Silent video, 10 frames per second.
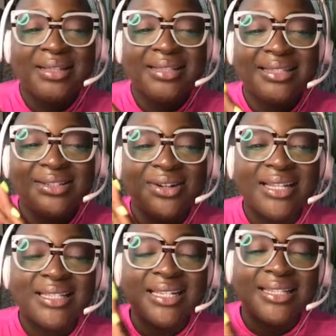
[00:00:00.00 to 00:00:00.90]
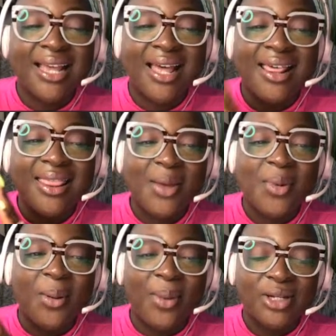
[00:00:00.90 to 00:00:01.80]
Tracy, tell them
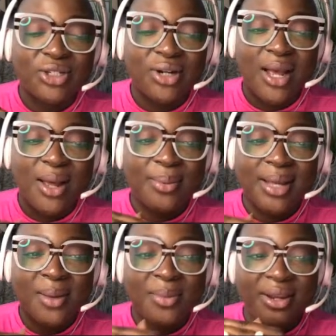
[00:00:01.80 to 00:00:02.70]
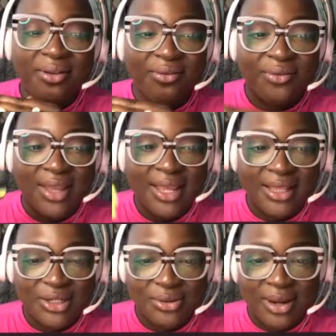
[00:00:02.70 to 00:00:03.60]
about your upcoming event
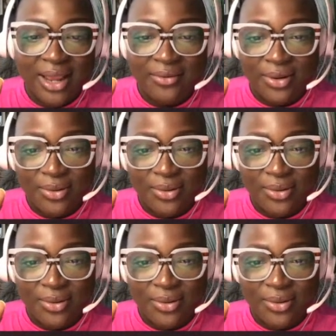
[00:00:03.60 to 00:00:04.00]
that you have going on.